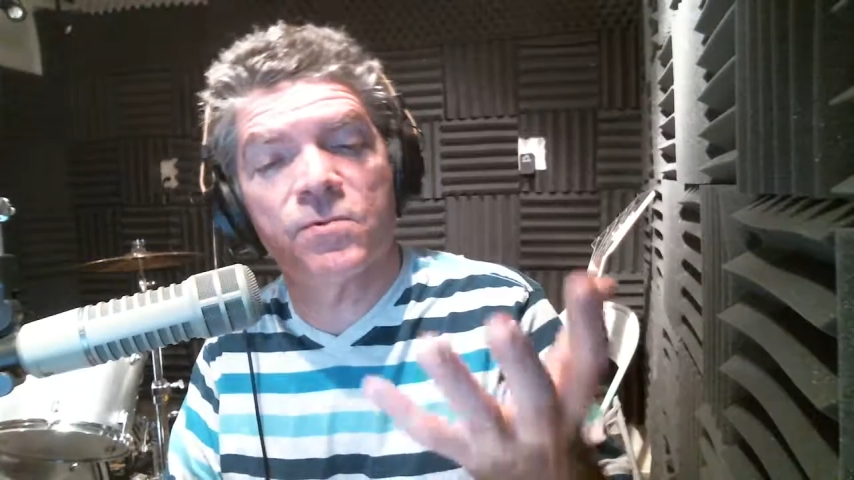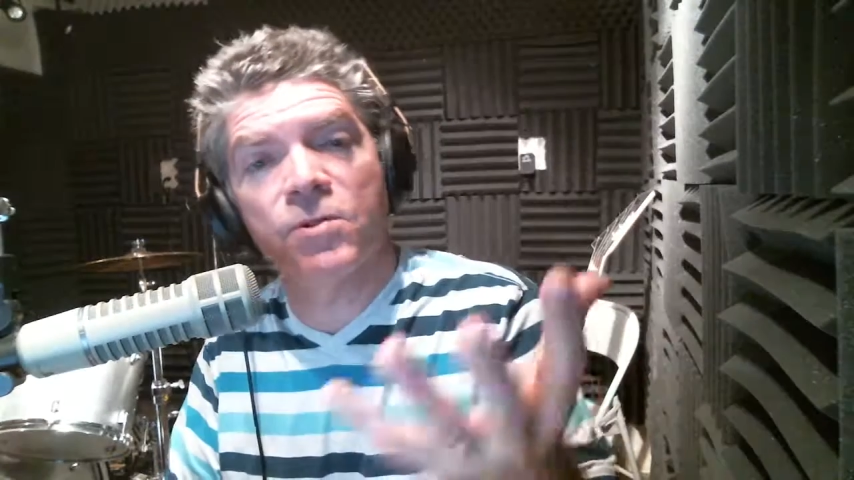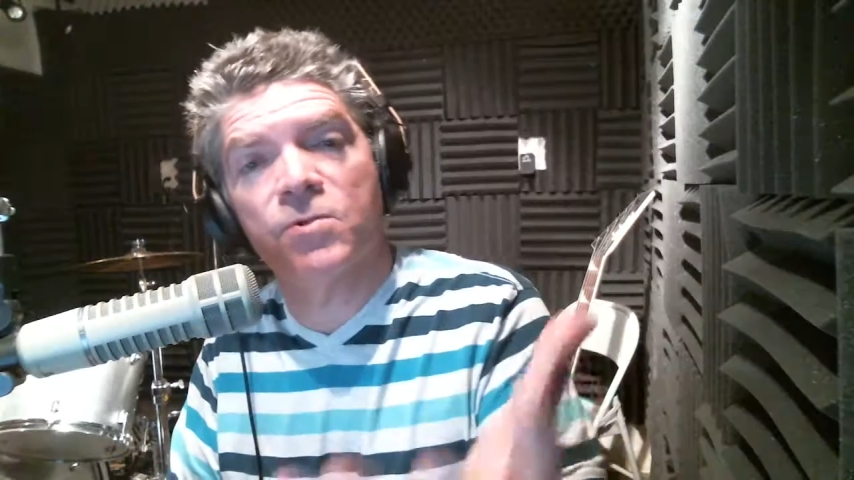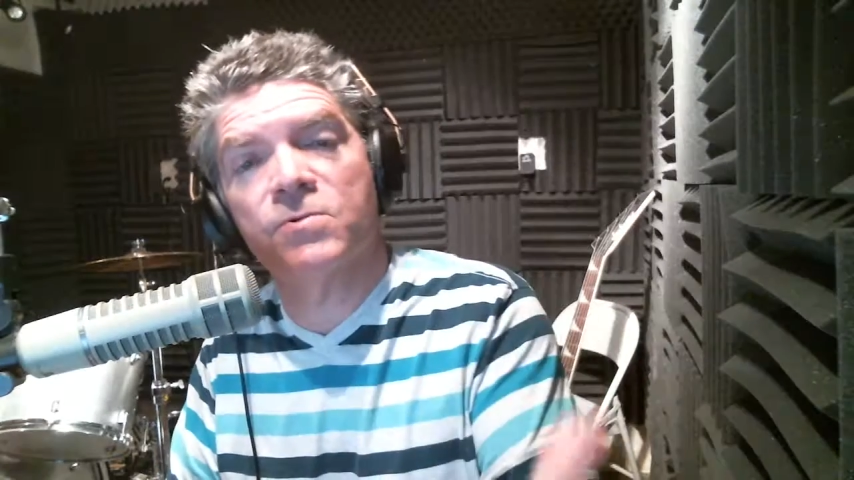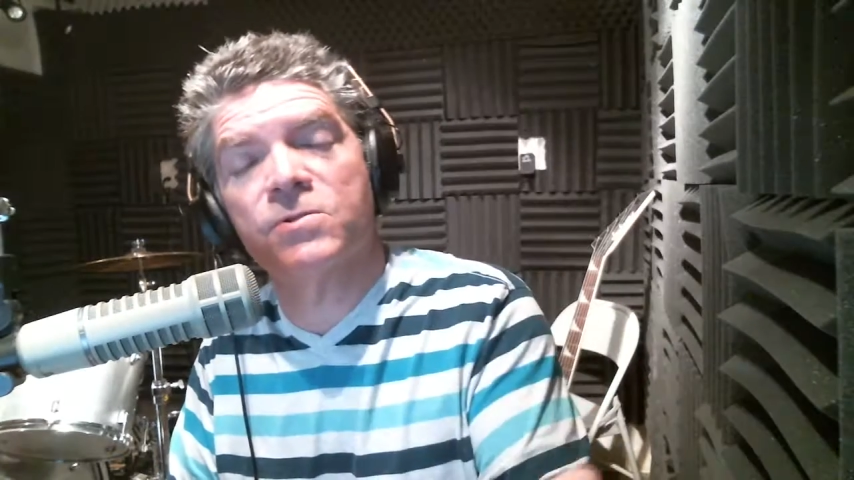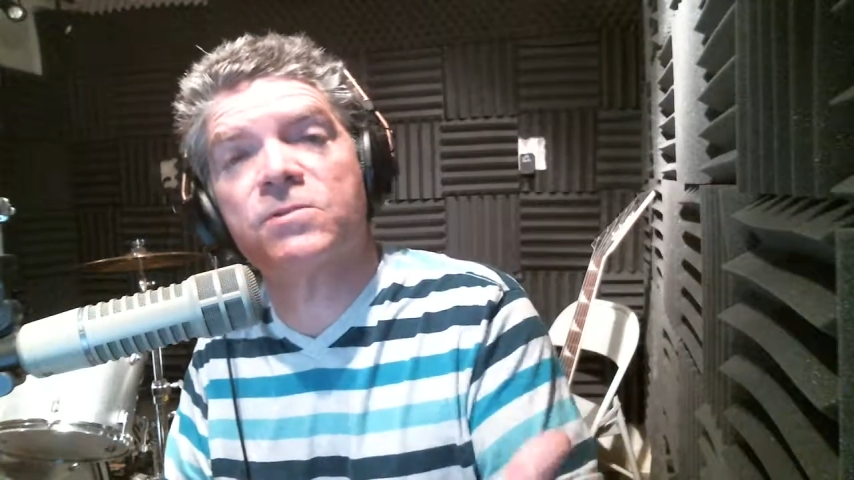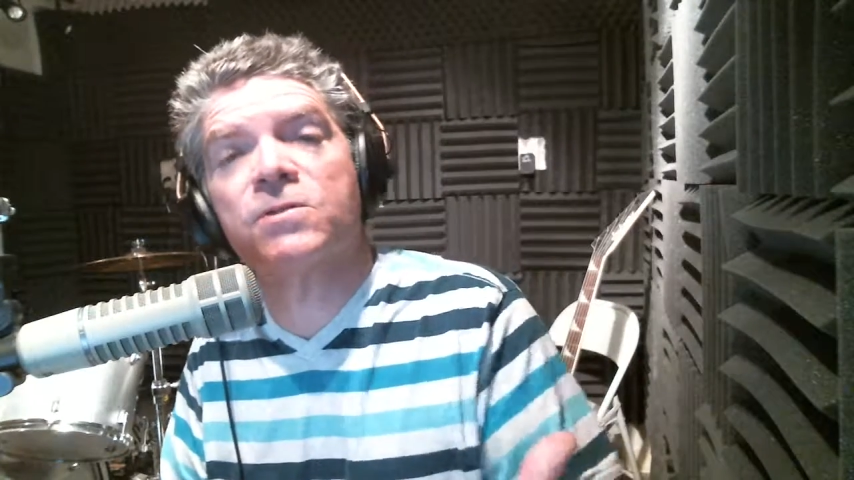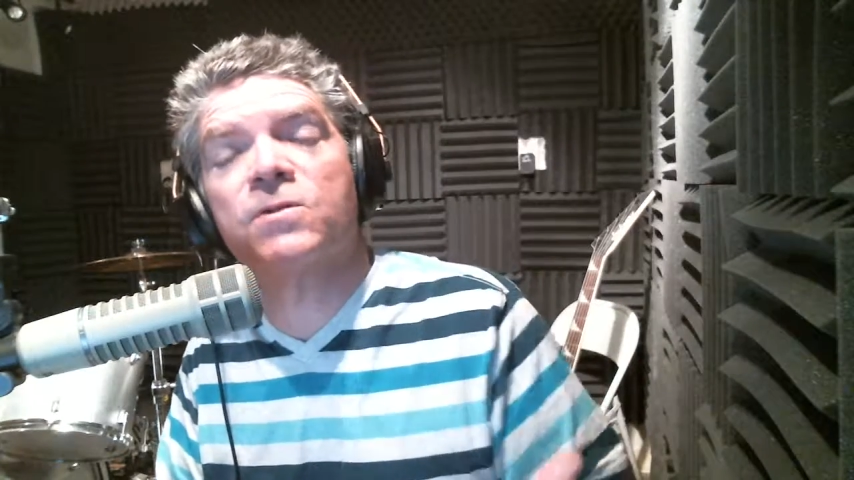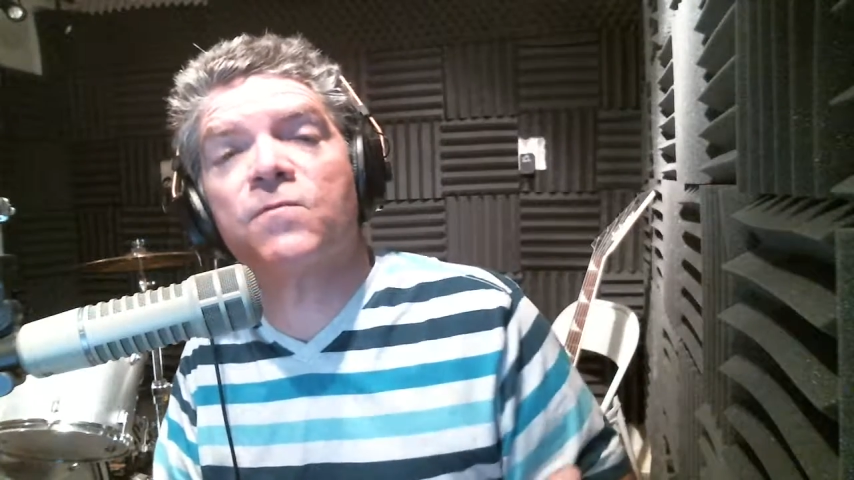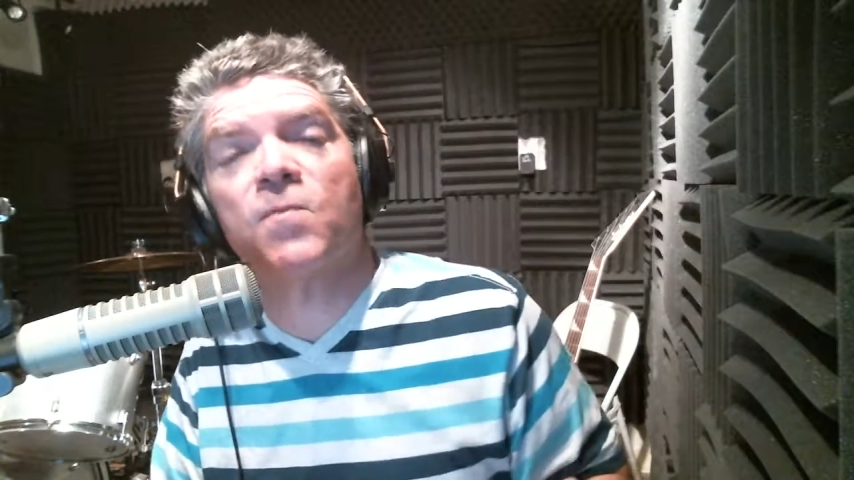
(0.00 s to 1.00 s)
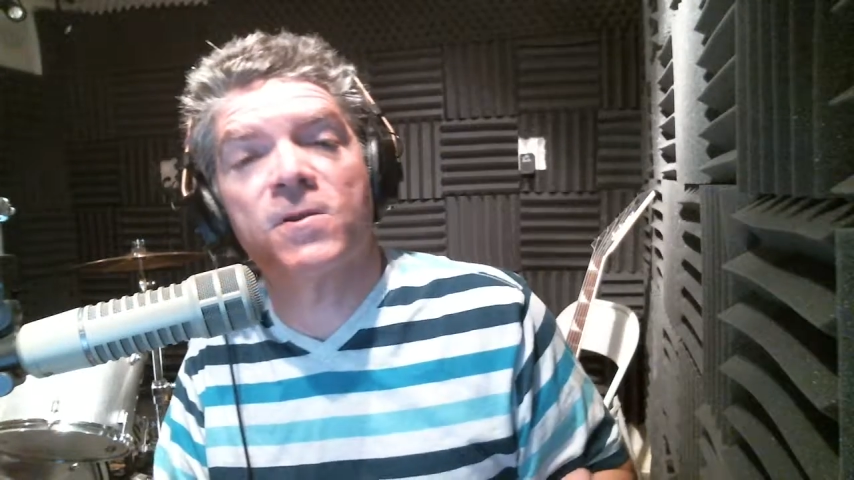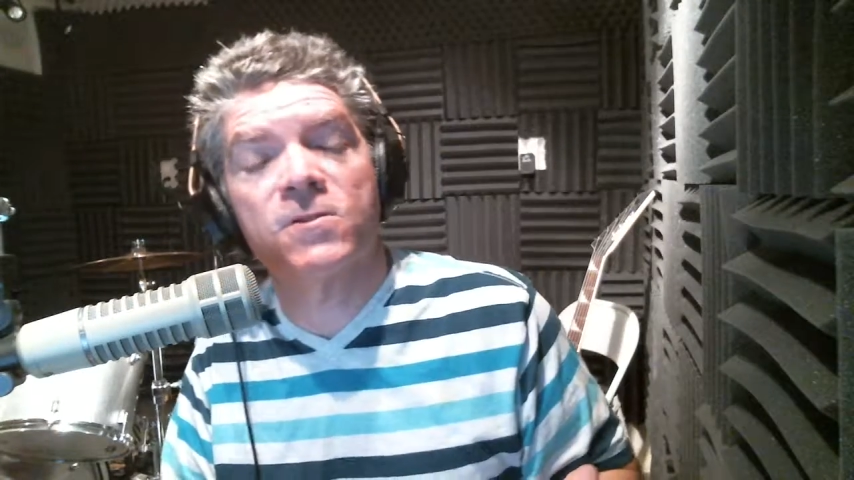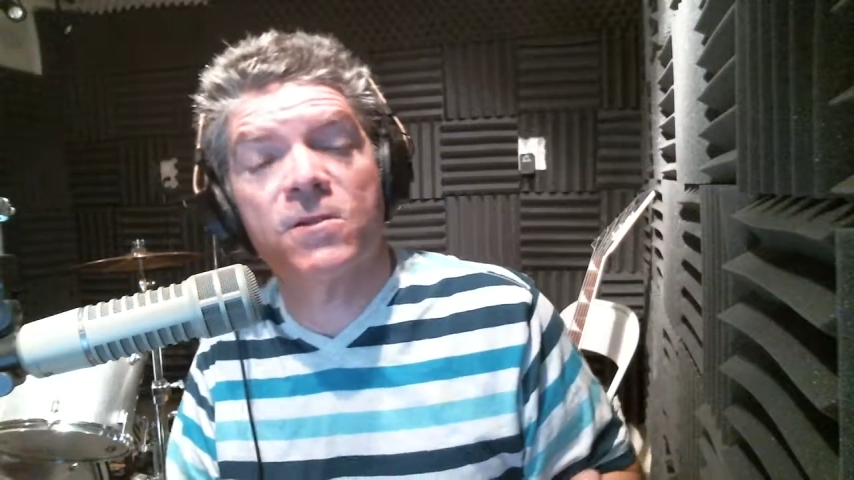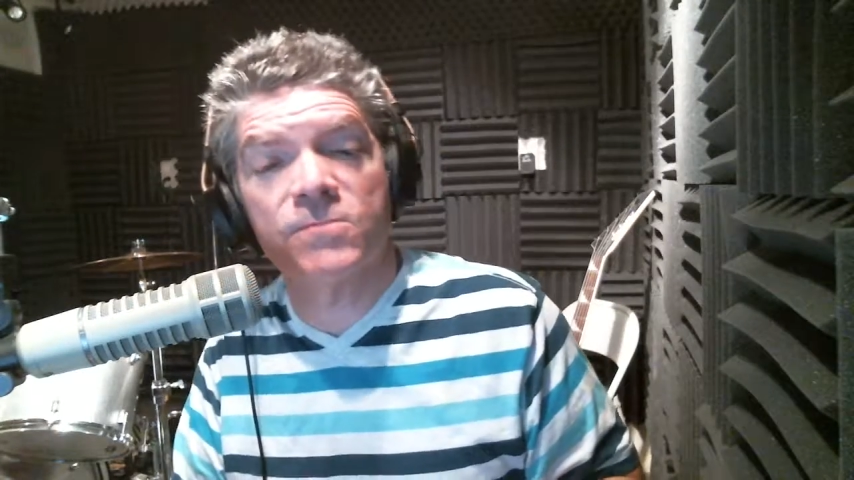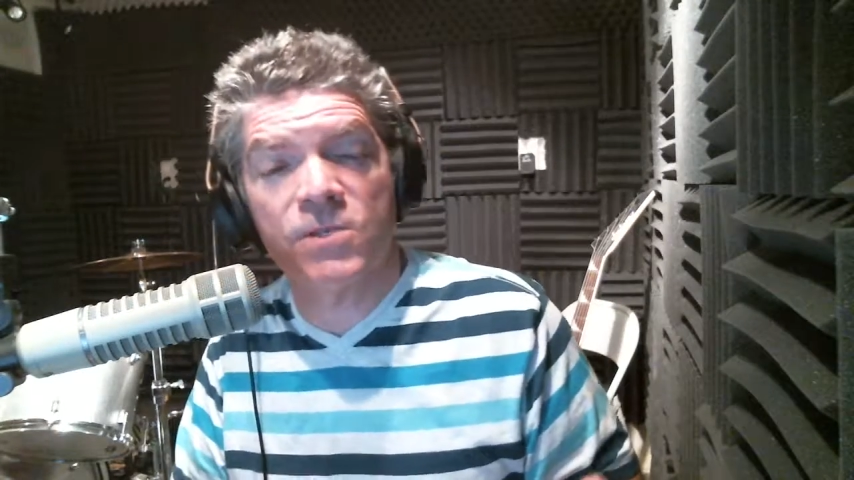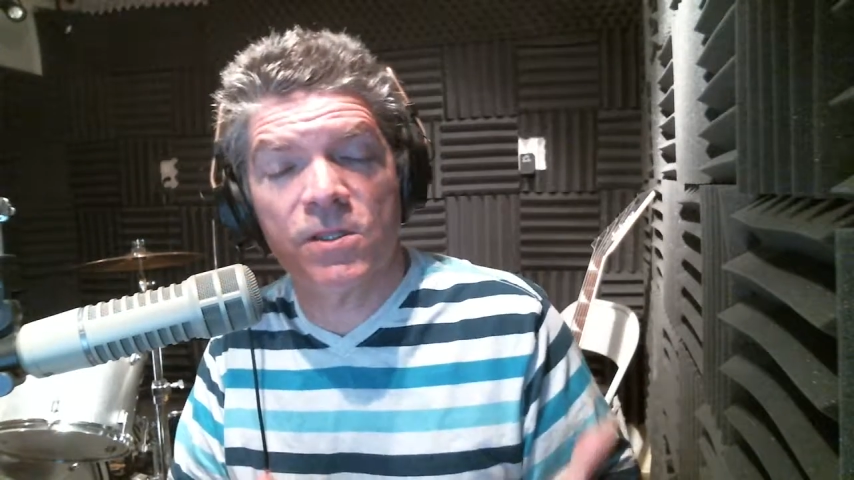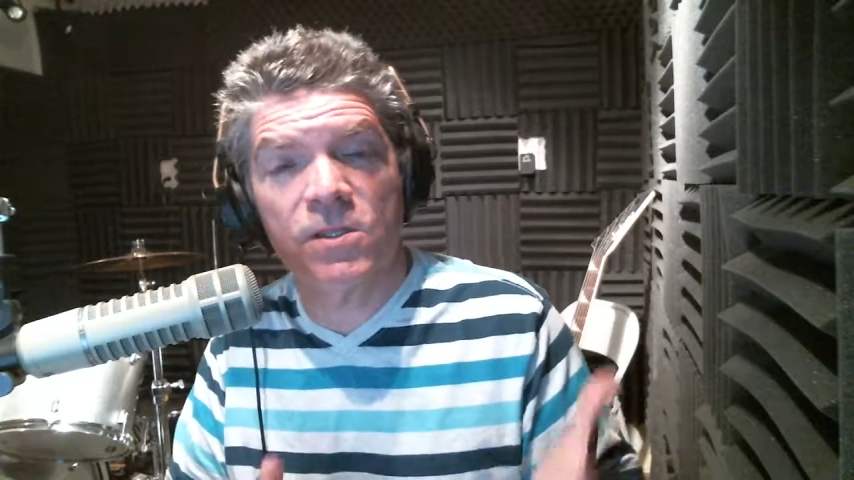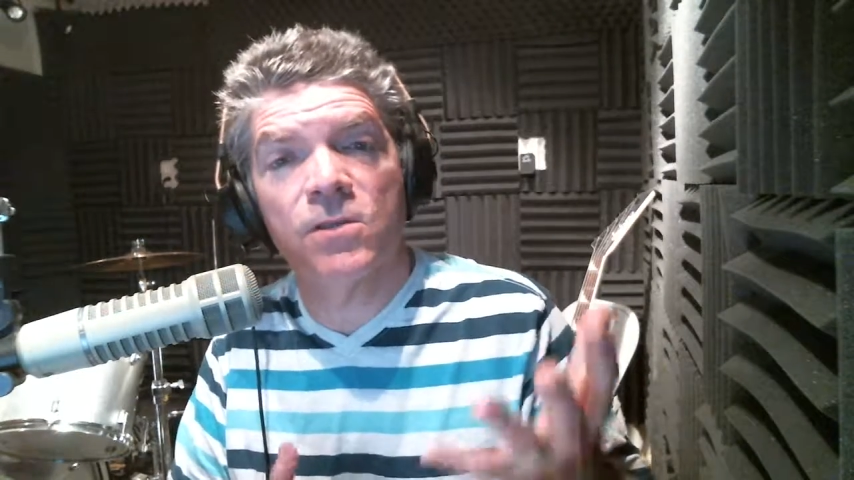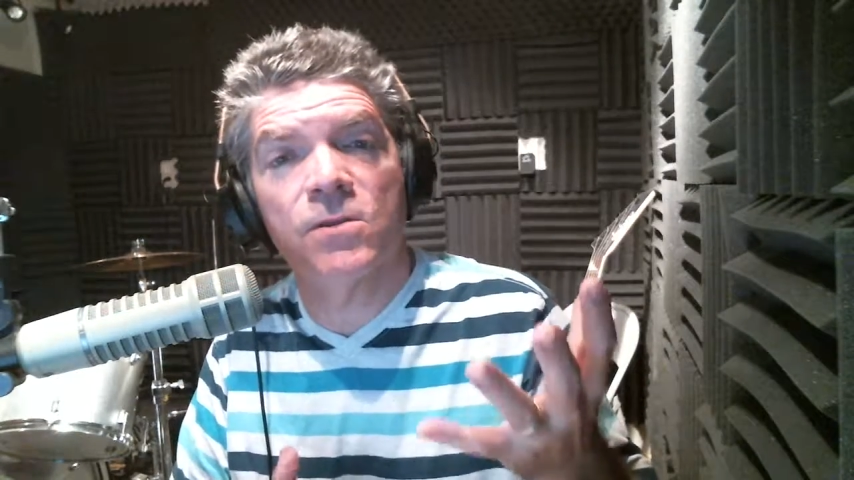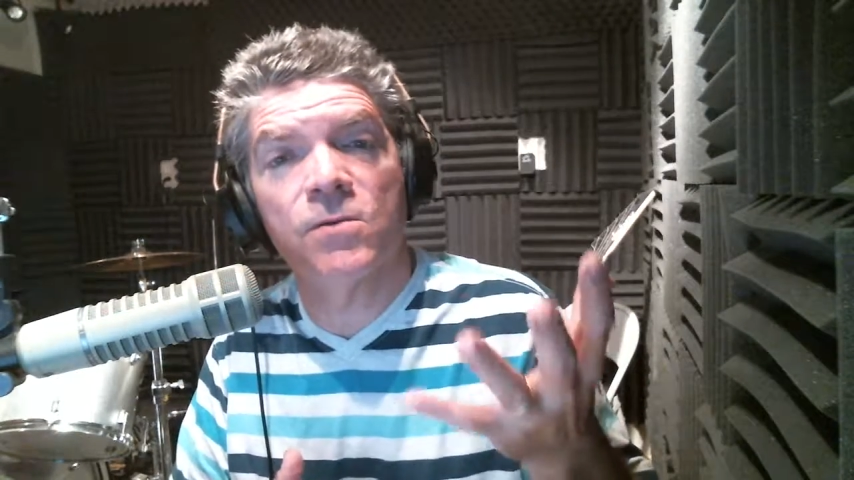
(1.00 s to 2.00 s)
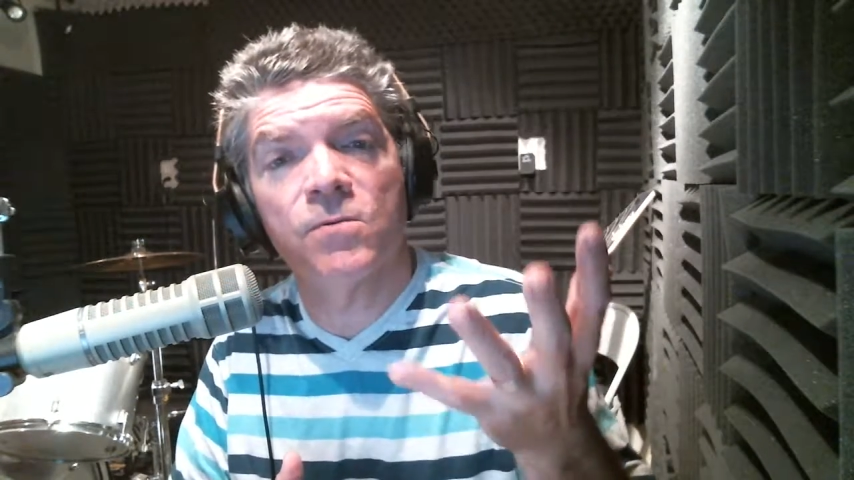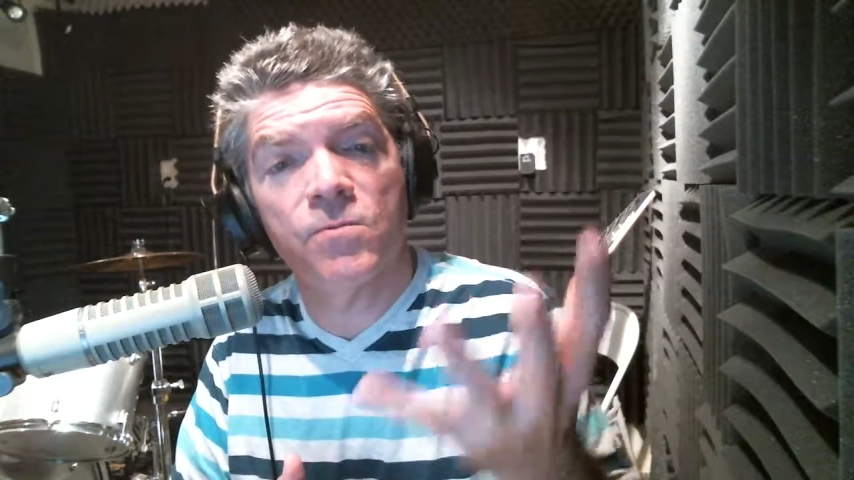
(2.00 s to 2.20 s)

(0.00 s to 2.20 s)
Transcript: the new census information comes in, the